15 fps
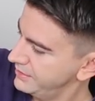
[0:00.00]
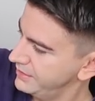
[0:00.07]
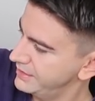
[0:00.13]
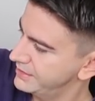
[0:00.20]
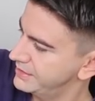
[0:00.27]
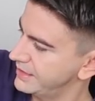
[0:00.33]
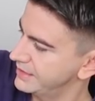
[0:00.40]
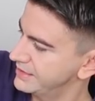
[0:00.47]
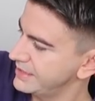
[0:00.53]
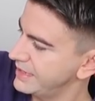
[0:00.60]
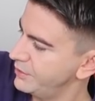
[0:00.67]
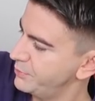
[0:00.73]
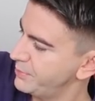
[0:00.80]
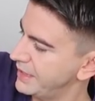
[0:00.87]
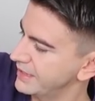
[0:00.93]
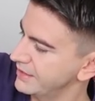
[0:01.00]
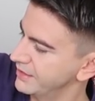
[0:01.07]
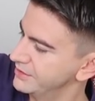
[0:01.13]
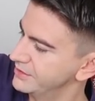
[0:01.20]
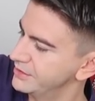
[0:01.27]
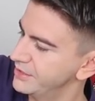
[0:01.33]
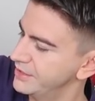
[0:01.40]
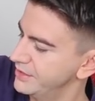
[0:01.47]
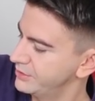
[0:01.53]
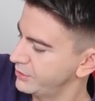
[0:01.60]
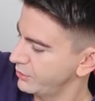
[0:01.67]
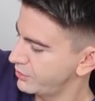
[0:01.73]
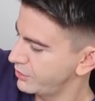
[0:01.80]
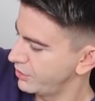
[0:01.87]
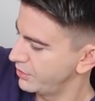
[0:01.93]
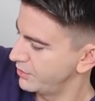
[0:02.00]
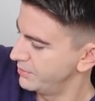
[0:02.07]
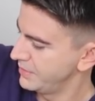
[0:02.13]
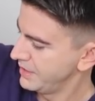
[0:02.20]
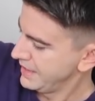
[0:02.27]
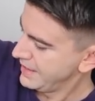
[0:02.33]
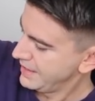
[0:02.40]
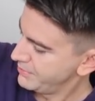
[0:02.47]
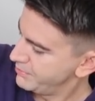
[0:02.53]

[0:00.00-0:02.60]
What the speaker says: It says southbanklondon.com,